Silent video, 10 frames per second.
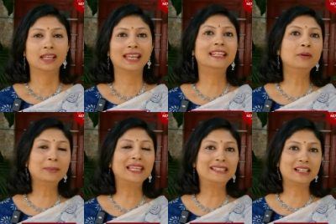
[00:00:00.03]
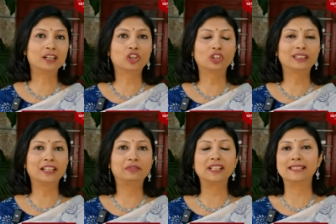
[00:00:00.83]
In a media
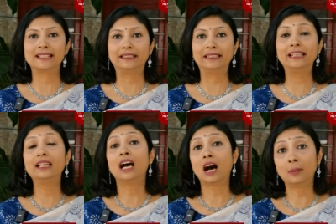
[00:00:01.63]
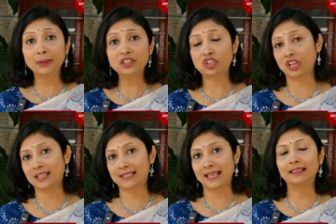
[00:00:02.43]
conclave recently, Amit Shah
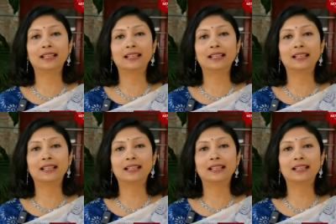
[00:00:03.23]
said